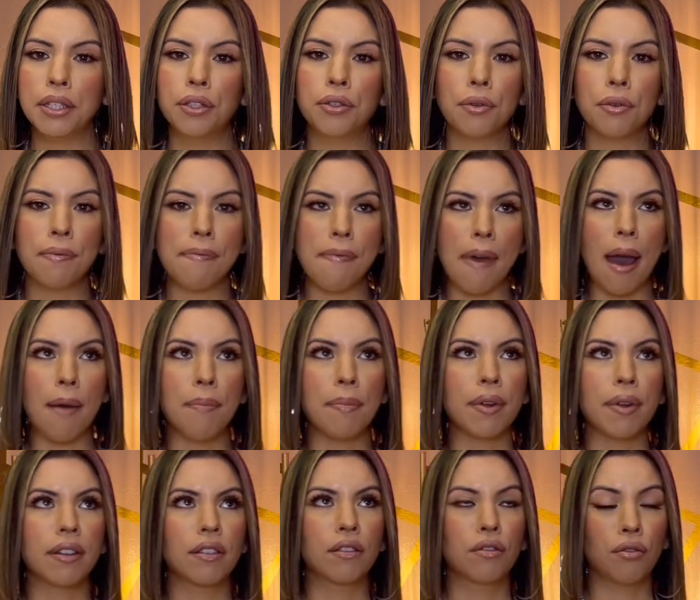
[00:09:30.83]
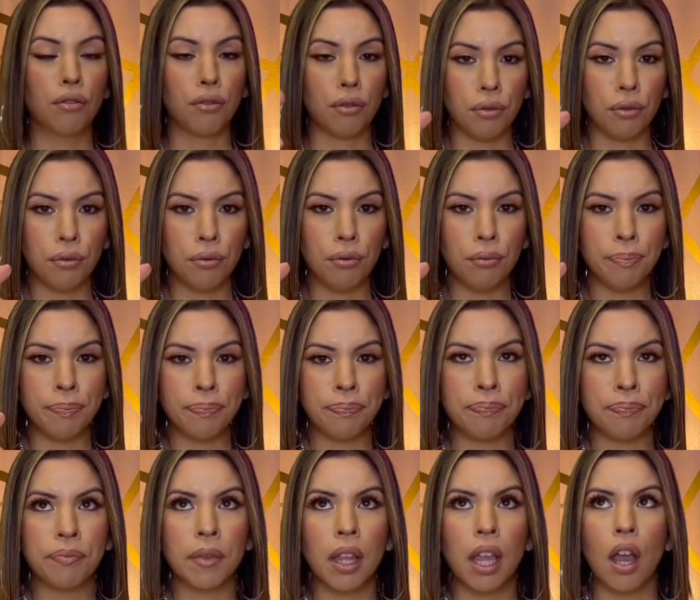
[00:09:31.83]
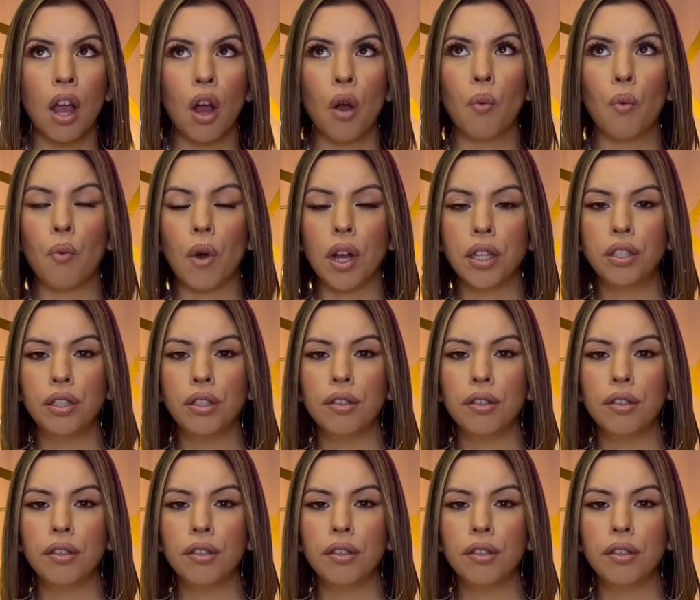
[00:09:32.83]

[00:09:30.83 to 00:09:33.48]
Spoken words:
your fabric through. Once